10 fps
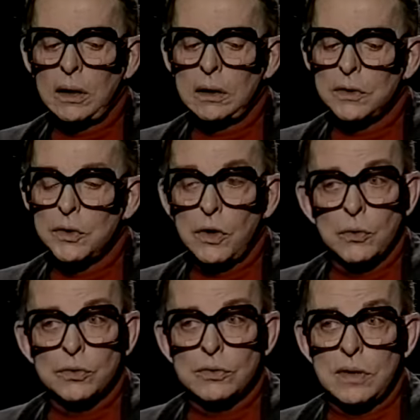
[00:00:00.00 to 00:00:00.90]
You
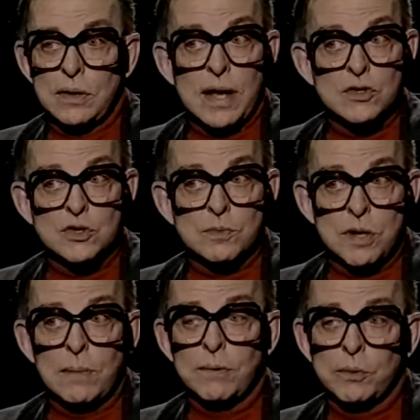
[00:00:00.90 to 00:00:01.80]
well, you know,
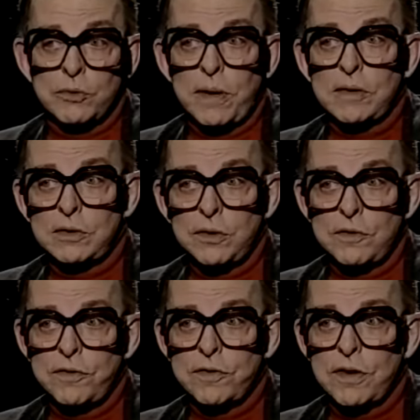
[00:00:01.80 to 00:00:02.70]
last September was
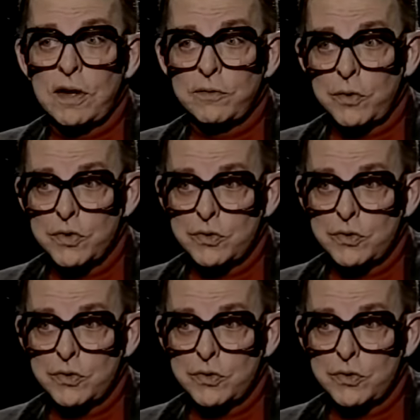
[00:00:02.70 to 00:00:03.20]
my 35th